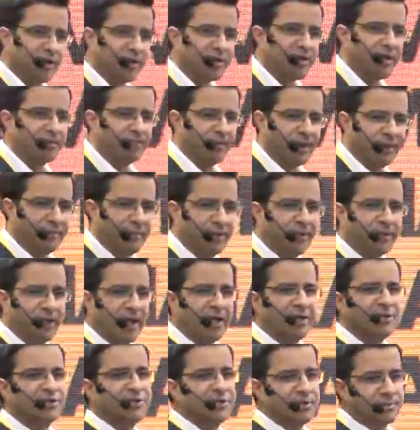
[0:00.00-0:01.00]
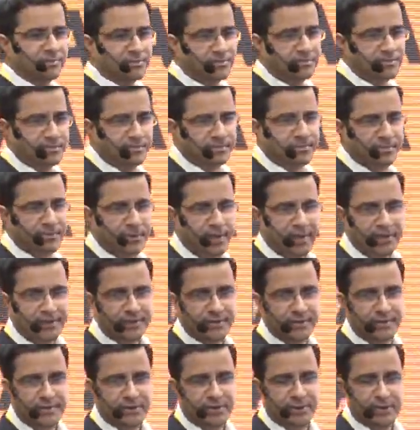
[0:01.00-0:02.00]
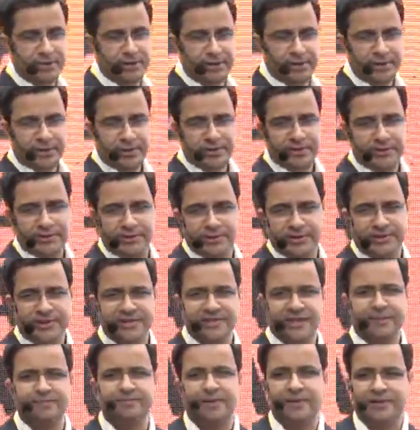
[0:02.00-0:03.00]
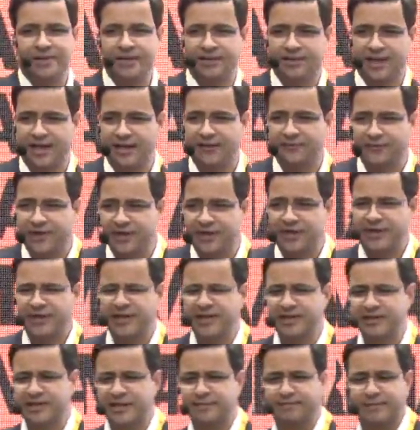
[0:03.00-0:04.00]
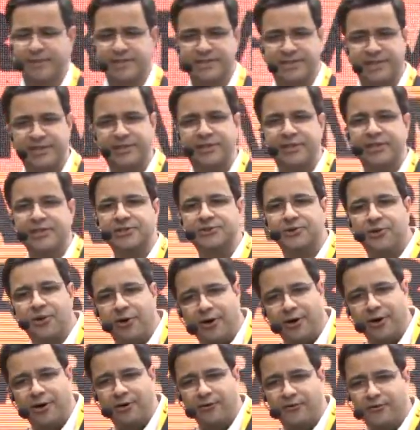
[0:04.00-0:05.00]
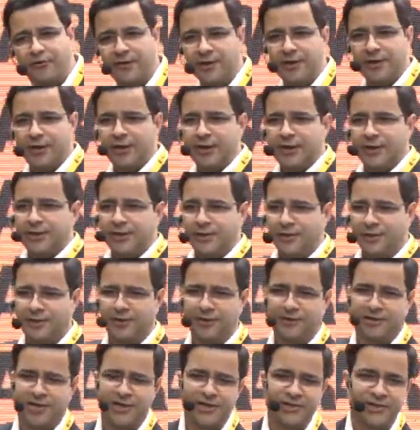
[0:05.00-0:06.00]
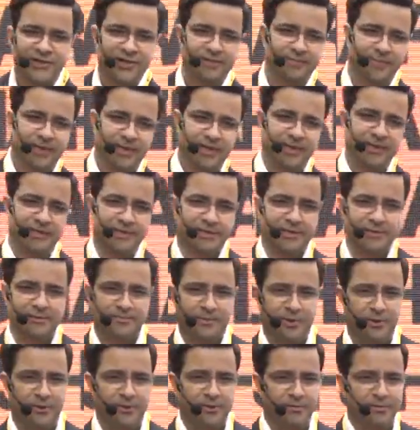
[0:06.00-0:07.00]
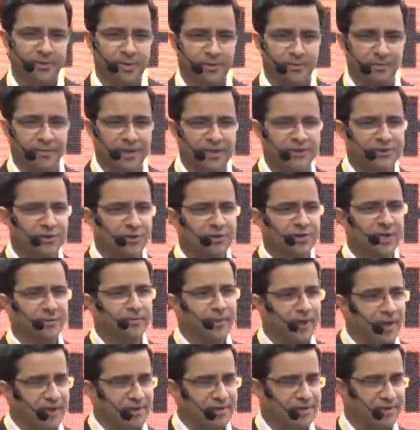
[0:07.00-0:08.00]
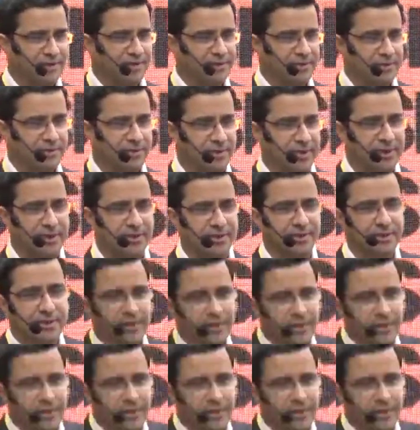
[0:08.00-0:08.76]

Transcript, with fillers: in the payment engine, right? So it's a simple thing, right? VAT is a percentage of country base, you know, based on the price, right?